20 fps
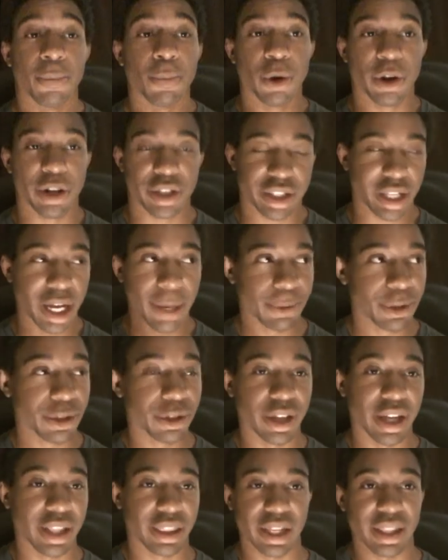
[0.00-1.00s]
are more
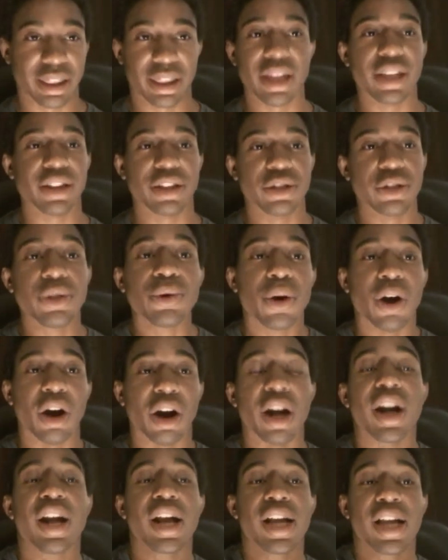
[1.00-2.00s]
exceptional at that thing than you
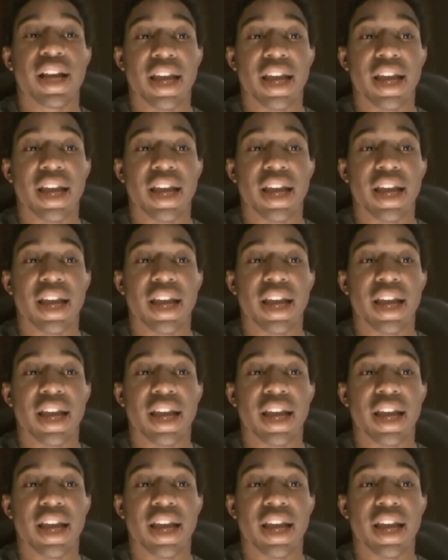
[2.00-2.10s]
are.